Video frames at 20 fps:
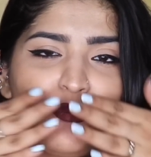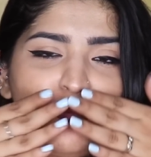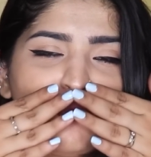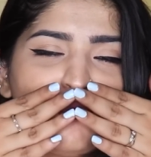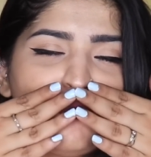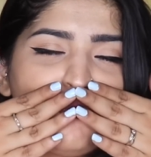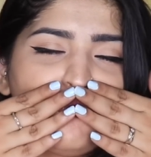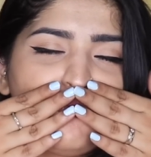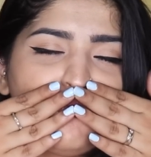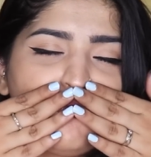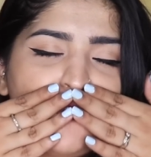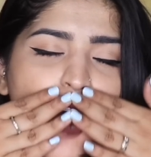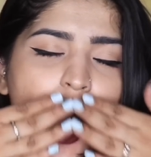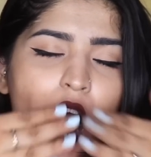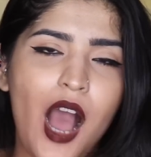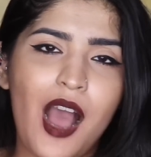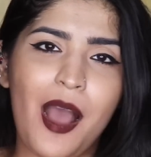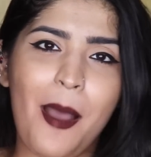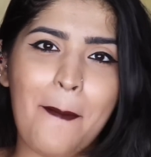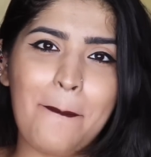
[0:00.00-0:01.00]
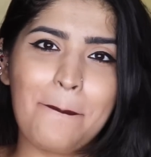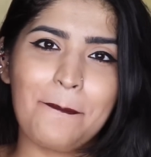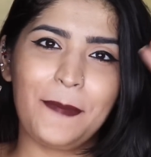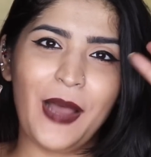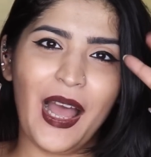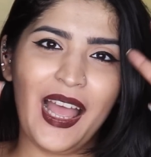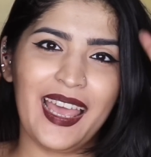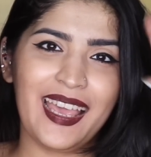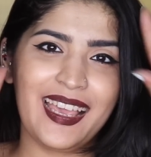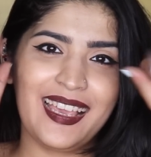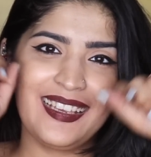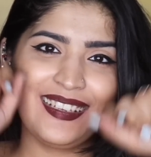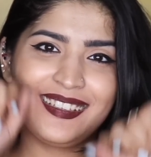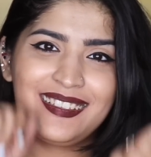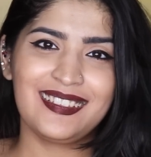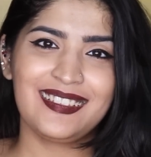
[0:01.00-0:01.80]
Mwah. Bye.